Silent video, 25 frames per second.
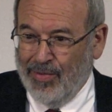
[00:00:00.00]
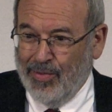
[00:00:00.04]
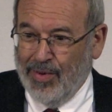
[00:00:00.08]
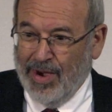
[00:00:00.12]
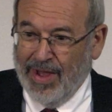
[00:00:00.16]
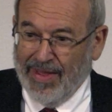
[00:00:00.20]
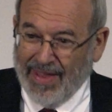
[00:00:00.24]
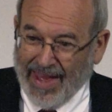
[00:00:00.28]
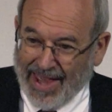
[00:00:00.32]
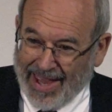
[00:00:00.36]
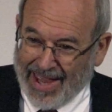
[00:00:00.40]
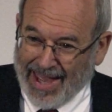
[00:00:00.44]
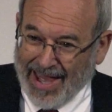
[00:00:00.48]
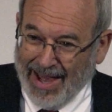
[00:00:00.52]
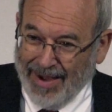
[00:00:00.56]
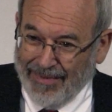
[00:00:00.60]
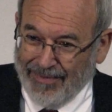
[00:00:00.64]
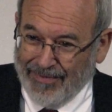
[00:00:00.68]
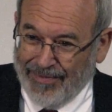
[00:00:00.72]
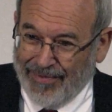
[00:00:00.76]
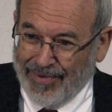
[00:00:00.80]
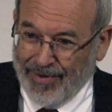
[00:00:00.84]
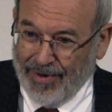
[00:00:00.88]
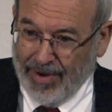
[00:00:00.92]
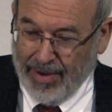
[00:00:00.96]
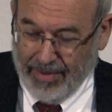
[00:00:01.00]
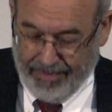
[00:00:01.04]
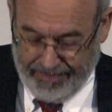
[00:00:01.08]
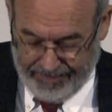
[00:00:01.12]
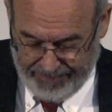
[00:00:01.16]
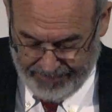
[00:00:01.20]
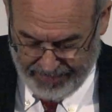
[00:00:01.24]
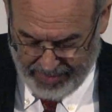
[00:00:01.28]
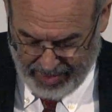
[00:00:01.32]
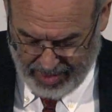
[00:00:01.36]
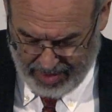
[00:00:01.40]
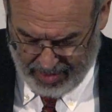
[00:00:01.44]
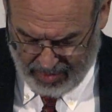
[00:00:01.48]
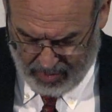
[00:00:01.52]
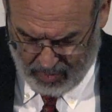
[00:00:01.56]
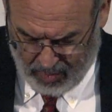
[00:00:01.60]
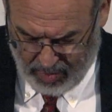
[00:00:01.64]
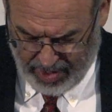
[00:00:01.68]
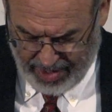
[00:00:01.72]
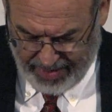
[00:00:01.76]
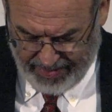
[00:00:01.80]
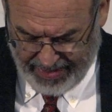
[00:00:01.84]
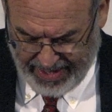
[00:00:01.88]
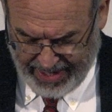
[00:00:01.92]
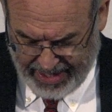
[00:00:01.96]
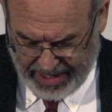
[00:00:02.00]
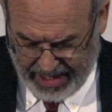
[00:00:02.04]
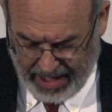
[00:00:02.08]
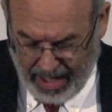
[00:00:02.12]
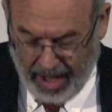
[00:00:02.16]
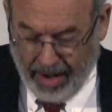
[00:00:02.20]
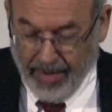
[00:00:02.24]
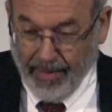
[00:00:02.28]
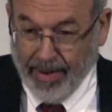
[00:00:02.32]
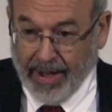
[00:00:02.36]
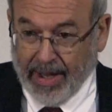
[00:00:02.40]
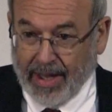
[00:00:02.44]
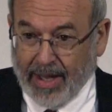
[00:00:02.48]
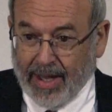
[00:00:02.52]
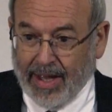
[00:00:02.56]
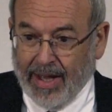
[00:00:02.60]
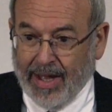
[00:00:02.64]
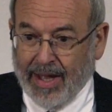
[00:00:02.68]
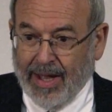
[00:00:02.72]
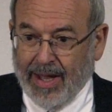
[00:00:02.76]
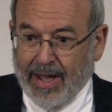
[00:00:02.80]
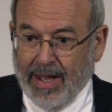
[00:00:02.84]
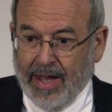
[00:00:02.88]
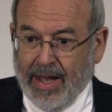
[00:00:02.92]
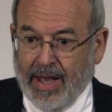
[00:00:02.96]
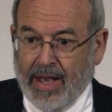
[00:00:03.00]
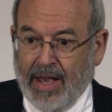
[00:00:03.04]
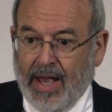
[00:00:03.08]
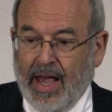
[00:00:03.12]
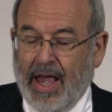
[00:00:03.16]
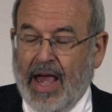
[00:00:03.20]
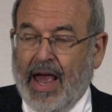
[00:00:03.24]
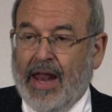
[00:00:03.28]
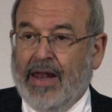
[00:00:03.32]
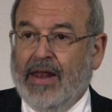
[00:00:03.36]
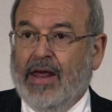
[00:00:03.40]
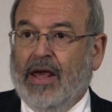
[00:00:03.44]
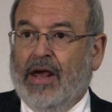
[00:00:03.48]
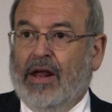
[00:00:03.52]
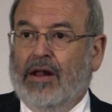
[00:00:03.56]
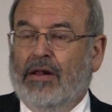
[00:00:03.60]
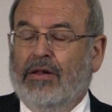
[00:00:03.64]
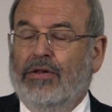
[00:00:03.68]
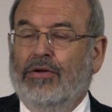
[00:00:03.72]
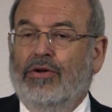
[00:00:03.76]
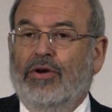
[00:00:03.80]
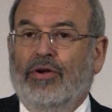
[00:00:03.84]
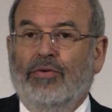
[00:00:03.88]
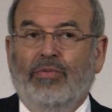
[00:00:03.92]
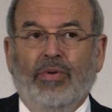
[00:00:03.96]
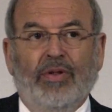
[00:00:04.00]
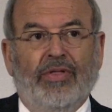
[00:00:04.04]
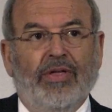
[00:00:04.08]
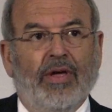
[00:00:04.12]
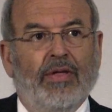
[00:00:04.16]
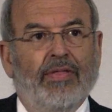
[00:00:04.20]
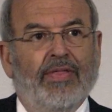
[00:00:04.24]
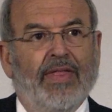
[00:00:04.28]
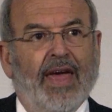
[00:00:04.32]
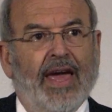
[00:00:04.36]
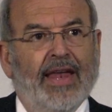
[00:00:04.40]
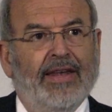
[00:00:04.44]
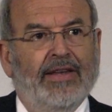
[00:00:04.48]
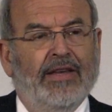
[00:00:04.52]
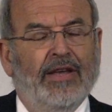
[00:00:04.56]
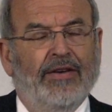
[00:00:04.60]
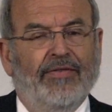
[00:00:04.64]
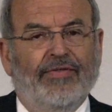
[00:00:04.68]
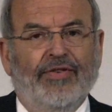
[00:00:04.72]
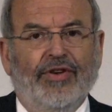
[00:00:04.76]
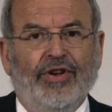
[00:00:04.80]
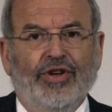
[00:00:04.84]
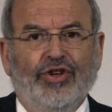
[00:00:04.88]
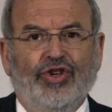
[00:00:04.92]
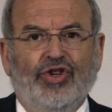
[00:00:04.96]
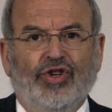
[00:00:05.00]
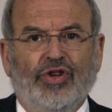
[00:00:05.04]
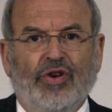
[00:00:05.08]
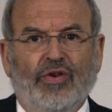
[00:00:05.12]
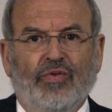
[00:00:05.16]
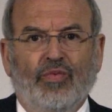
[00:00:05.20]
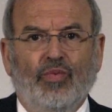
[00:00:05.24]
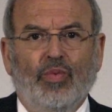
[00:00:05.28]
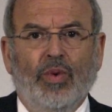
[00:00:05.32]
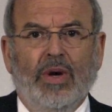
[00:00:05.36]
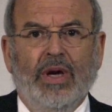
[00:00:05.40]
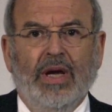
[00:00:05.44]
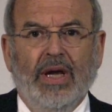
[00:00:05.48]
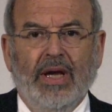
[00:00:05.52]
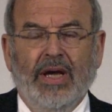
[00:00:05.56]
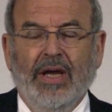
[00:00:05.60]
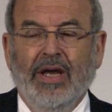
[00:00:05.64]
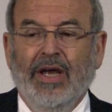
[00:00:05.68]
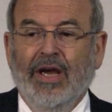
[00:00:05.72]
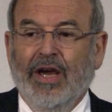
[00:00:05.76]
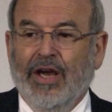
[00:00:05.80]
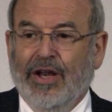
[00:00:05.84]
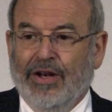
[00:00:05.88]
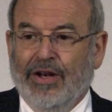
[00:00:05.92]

where they come from, where they're going, and include within that definition of we,